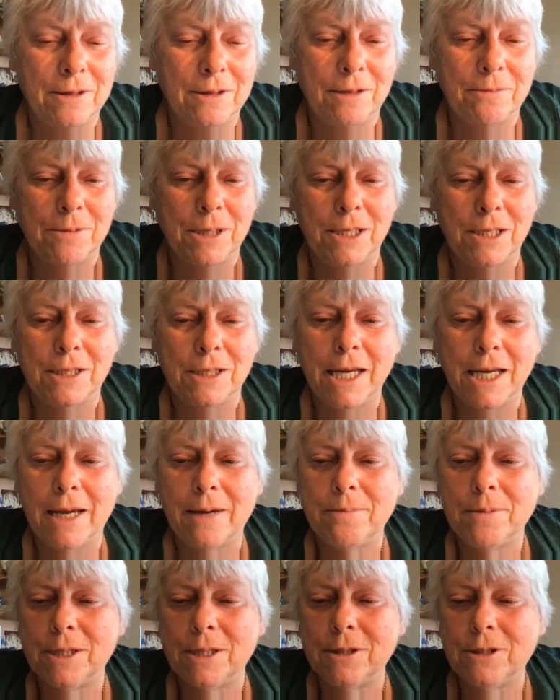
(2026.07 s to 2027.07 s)
that we can
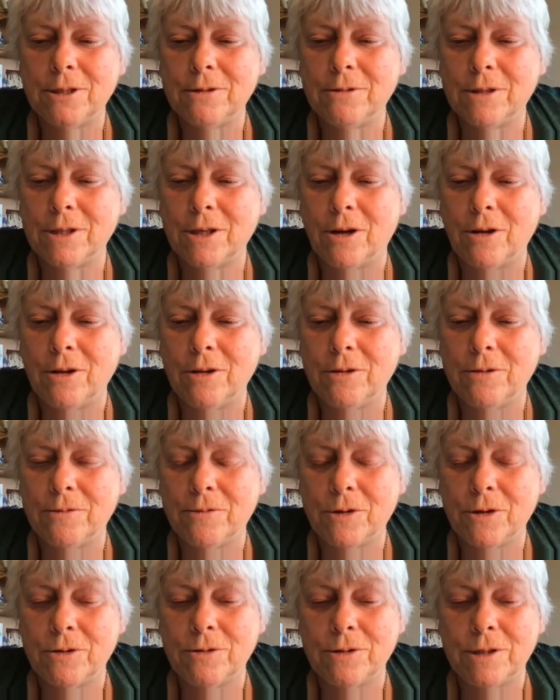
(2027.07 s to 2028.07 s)
tap into, and all of
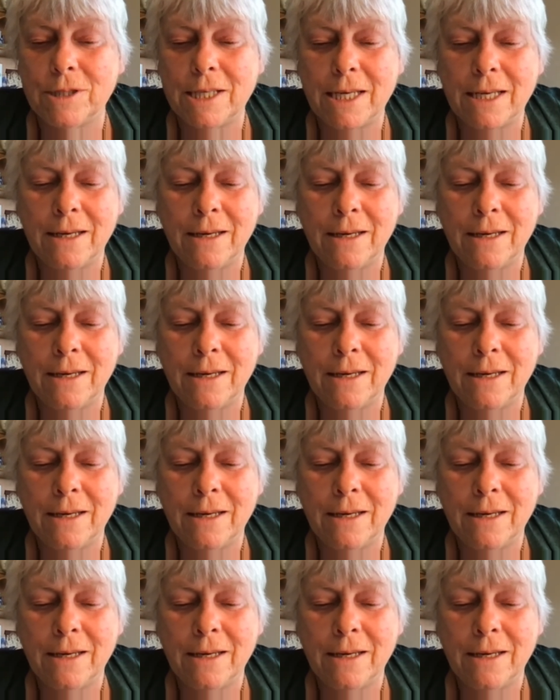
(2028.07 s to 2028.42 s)
those